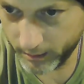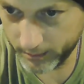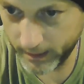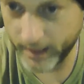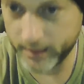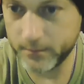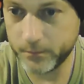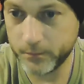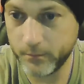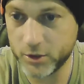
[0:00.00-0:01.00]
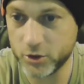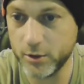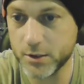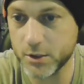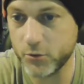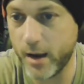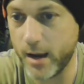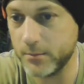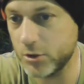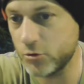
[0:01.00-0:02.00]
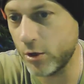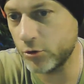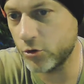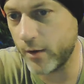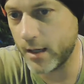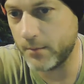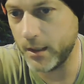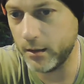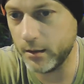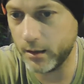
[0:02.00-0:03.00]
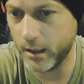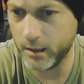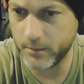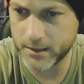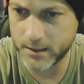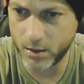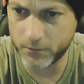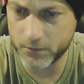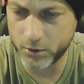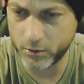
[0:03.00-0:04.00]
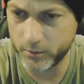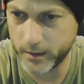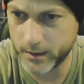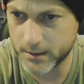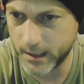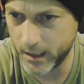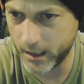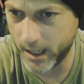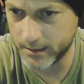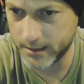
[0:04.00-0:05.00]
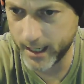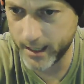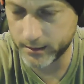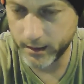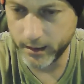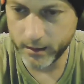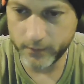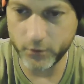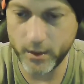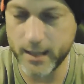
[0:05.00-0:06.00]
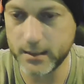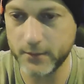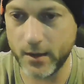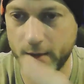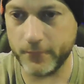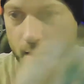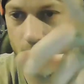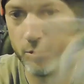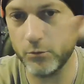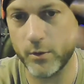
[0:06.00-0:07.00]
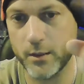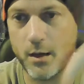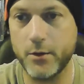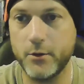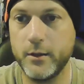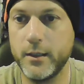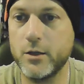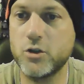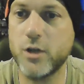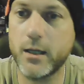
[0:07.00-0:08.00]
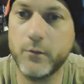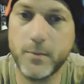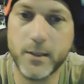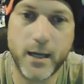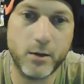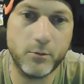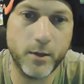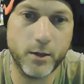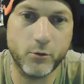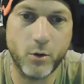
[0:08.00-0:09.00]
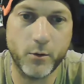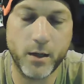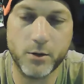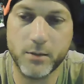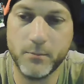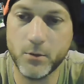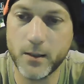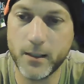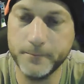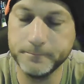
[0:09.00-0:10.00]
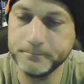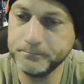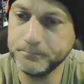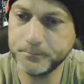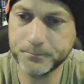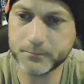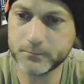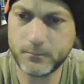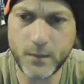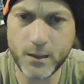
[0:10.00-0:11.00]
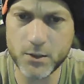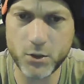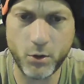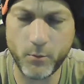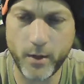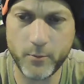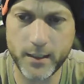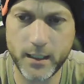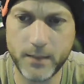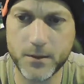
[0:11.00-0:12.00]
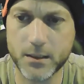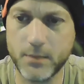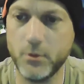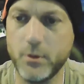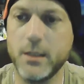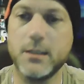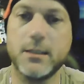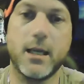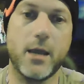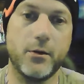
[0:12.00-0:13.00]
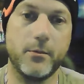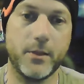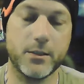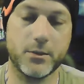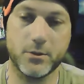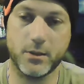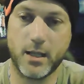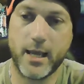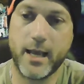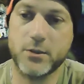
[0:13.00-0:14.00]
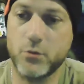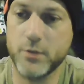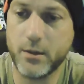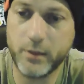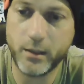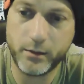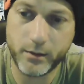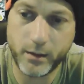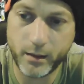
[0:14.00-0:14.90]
Yeah, make sure you subscribe to Drone Tread on Me and myself so we can stay in contact. If you guys have not followed one another in there, check everybody out. We are growing our community. It's the only way we can keep this community together because there's a lot of assholes out there. And